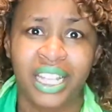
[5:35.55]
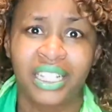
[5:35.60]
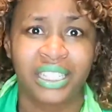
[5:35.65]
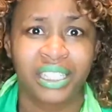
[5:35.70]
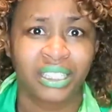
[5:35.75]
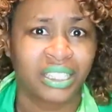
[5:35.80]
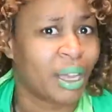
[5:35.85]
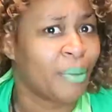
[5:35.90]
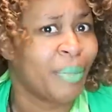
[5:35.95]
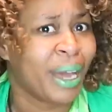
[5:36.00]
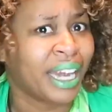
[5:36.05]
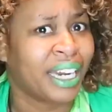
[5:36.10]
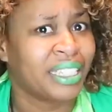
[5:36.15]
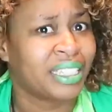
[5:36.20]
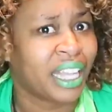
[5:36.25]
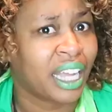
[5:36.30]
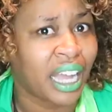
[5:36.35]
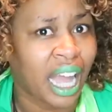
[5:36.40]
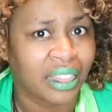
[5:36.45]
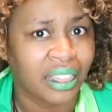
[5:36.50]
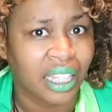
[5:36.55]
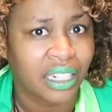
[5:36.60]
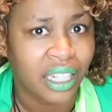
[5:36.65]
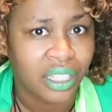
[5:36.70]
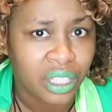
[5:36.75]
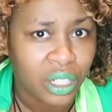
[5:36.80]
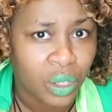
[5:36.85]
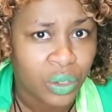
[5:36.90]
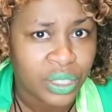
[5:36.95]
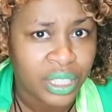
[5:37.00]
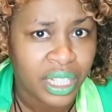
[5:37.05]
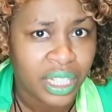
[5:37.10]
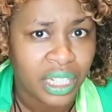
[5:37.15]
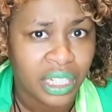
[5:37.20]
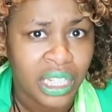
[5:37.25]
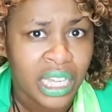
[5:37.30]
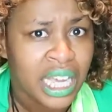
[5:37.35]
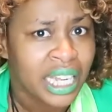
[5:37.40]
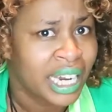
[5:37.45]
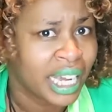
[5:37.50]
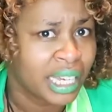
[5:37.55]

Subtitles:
there's somebody's like, I think that's GloZell.